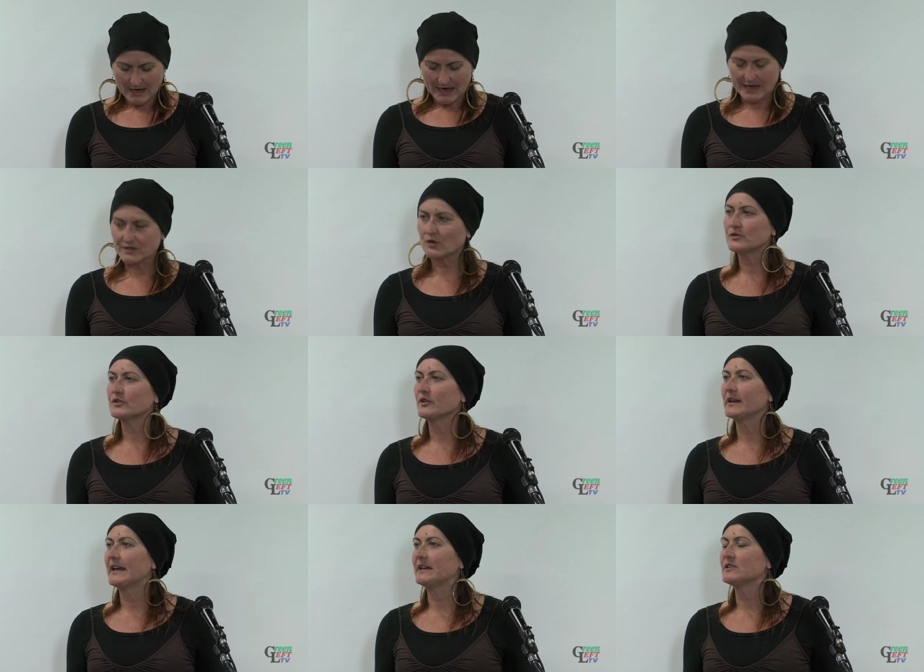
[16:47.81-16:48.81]
has
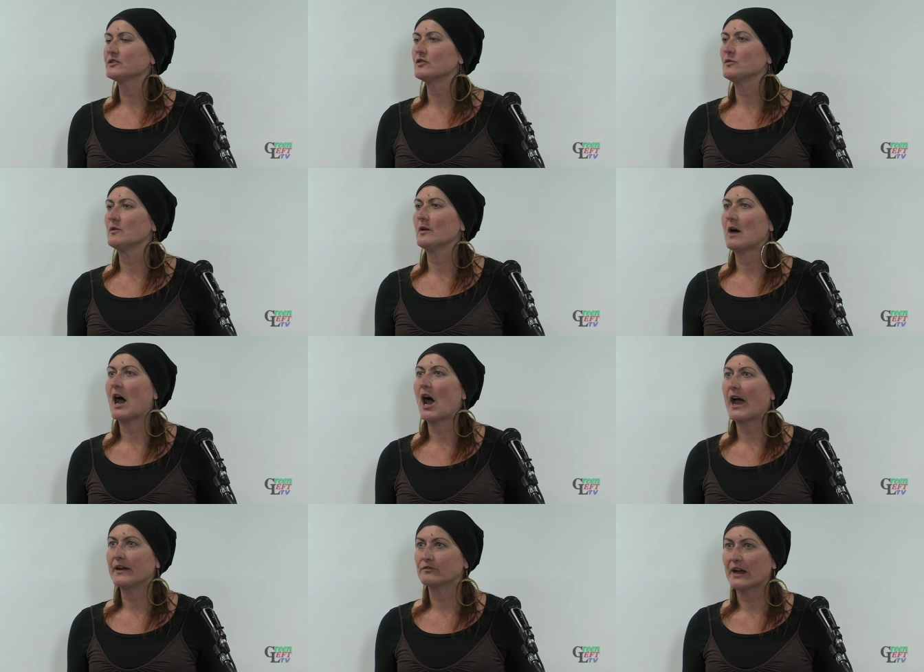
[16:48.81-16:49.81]
also led to
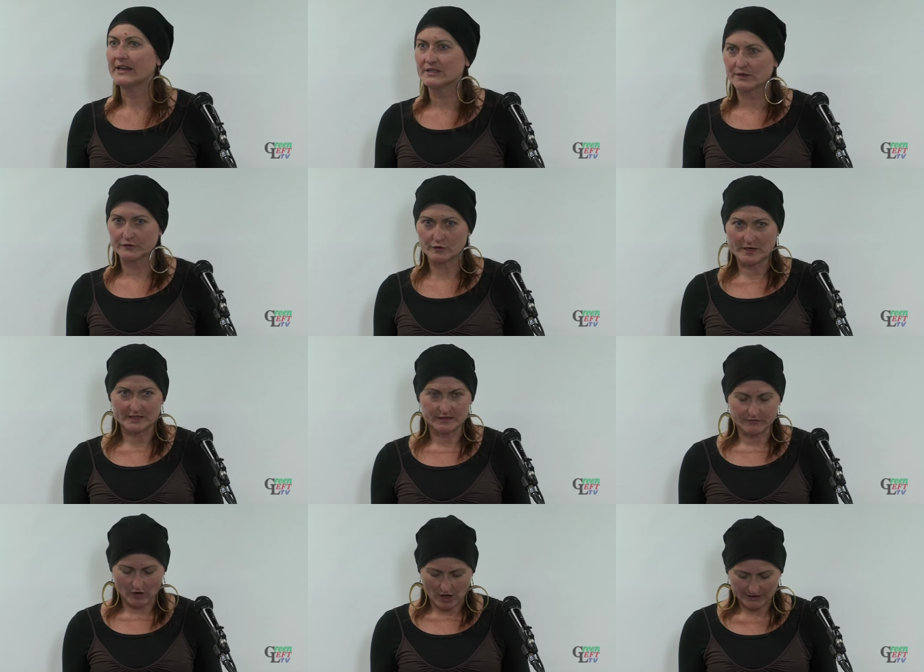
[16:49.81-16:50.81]
high rates of
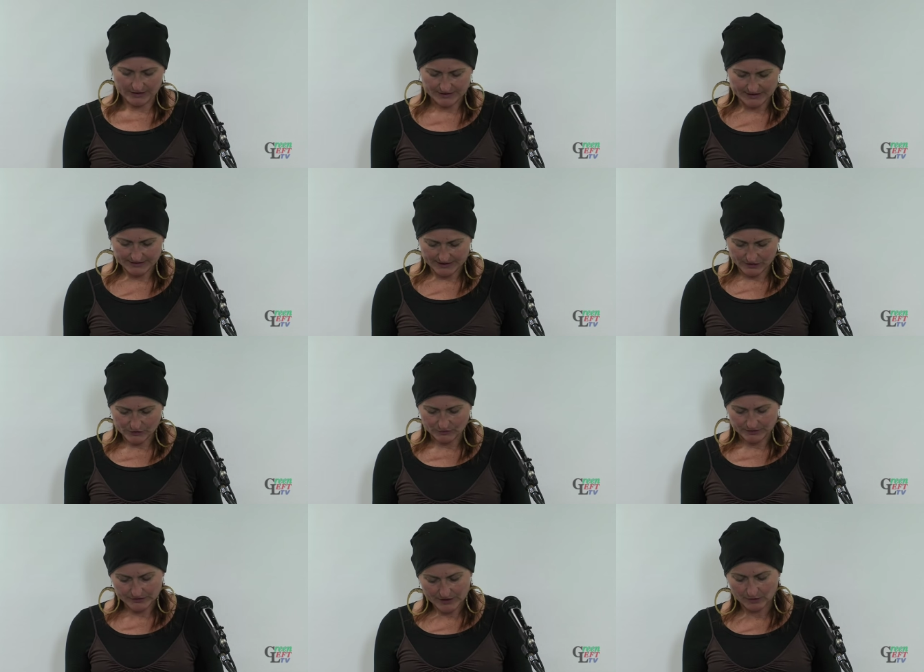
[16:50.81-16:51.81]
domestic violence and
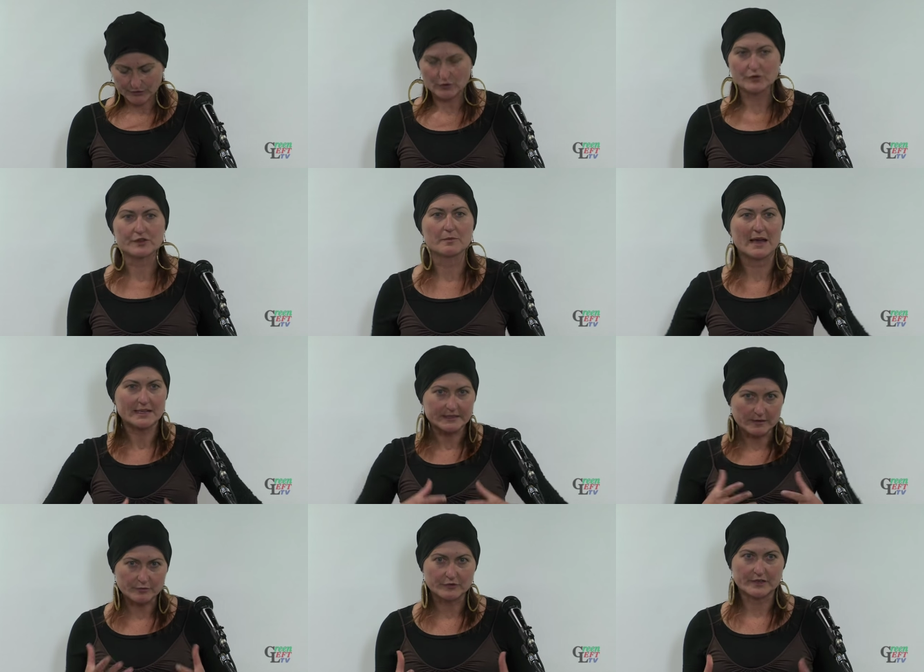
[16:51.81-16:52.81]
sexual assault, also
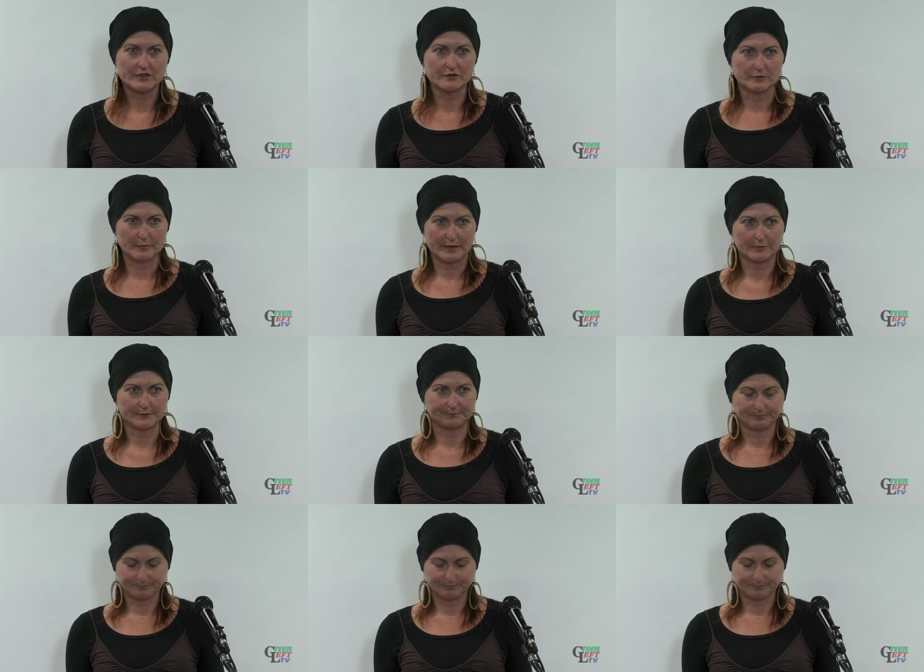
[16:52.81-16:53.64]
amongst Aboriginal people.